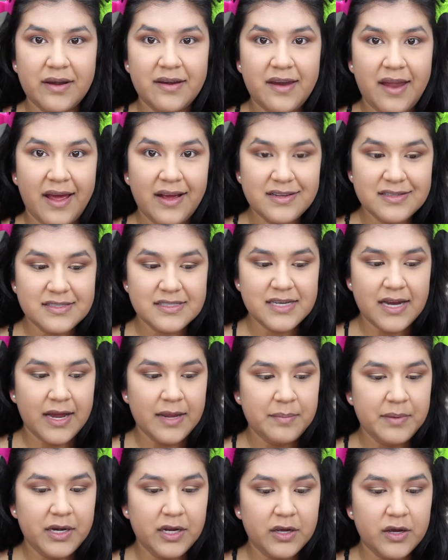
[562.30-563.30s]
Next,
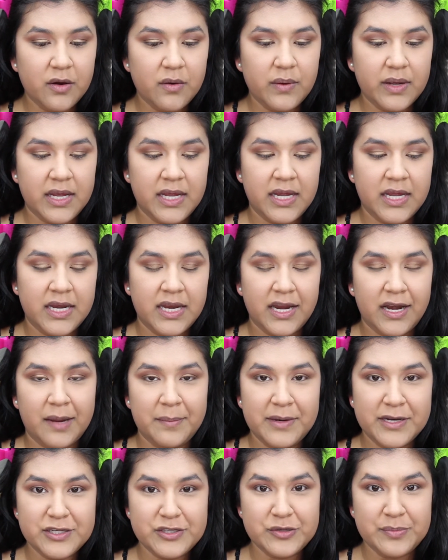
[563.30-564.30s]
I'm gonna go in and I'm
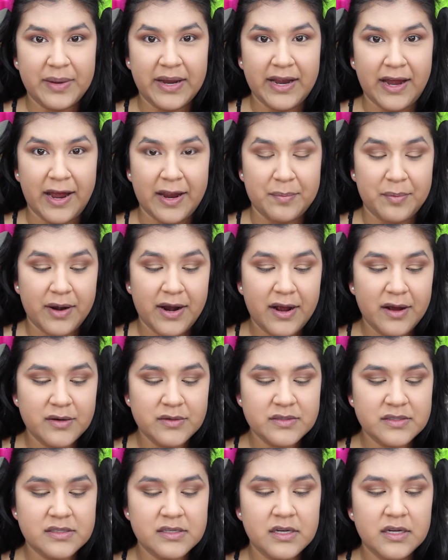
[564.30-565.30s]
gonna do my
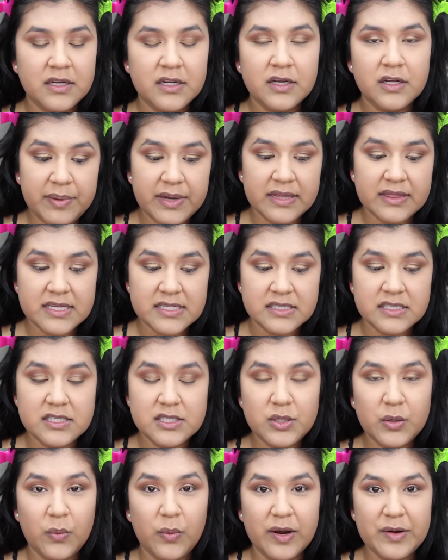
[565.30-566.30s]
eyebrows. But this is
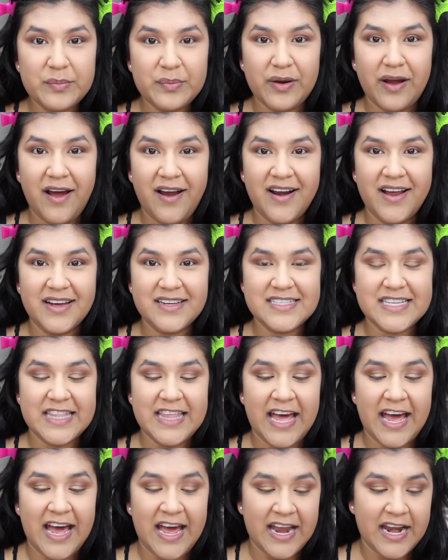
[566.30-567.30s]
the one product
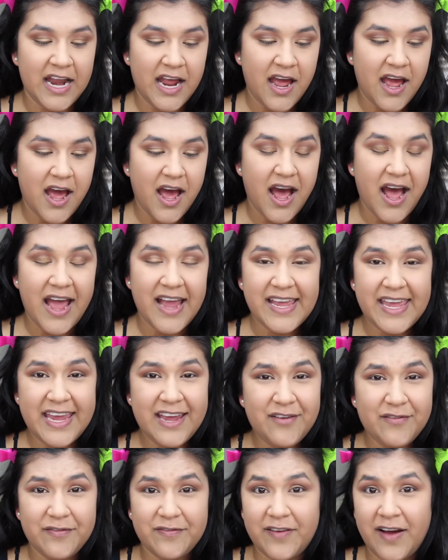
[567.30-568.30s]
that I
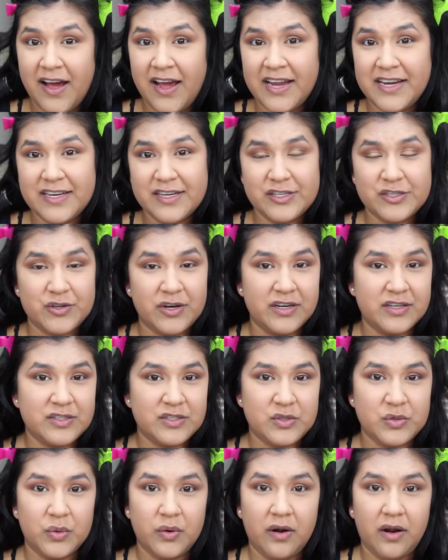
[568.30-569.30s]
can't find a
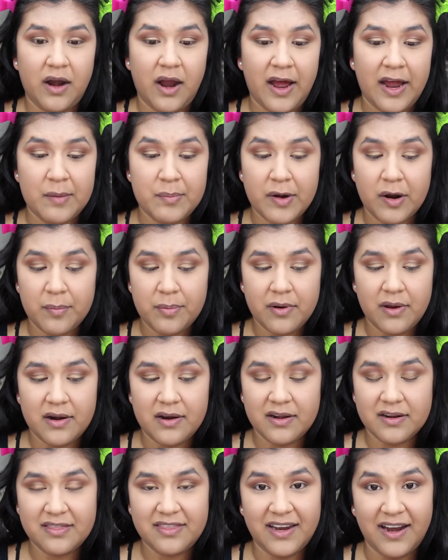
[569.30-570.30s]
drugstore eyebrow
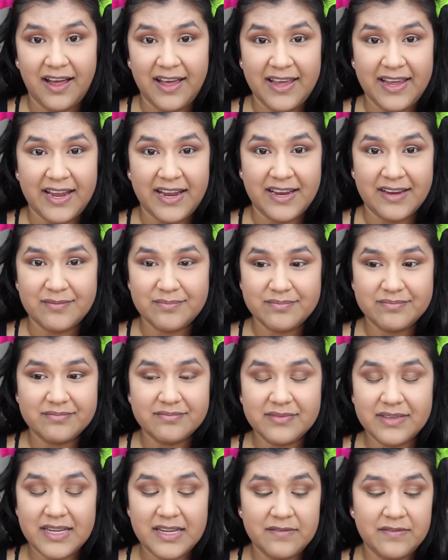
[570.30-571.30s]
product that I
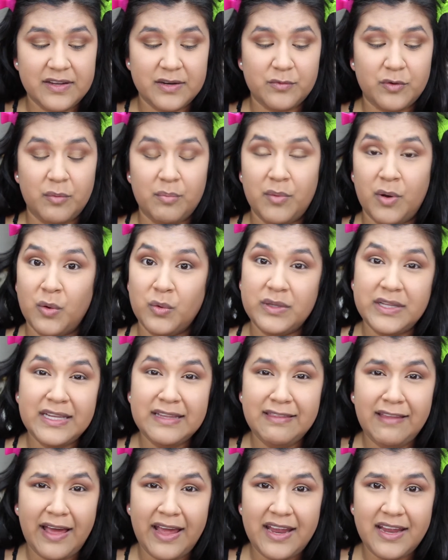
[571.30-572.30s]
even remotely
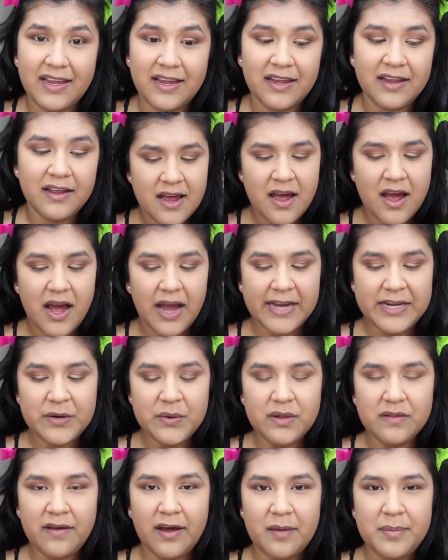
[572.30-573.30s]
like. I
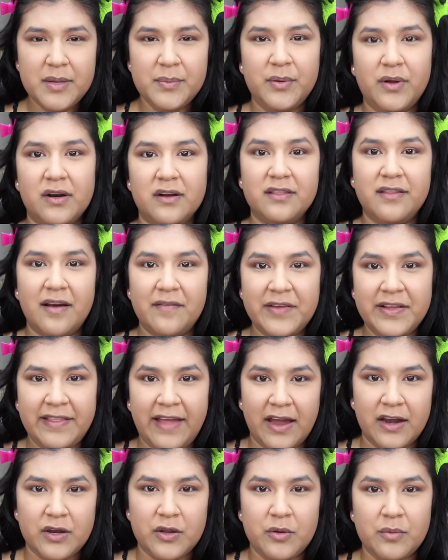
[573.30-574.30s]
know a lot of people are loving
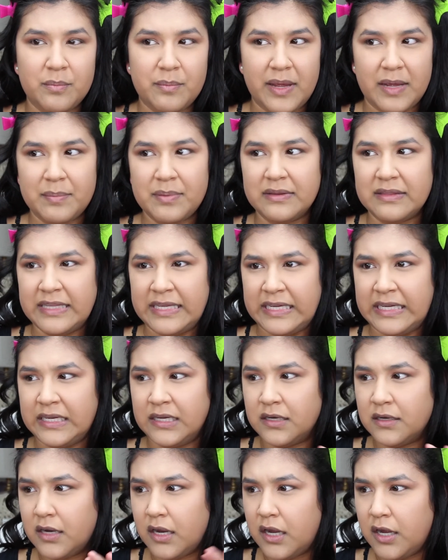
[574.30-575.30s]
that new
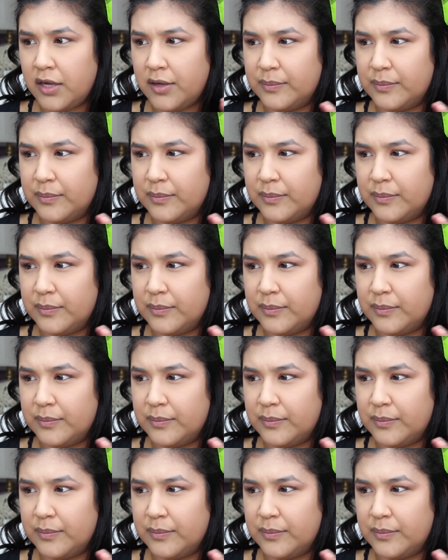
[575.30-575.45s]
Maybelline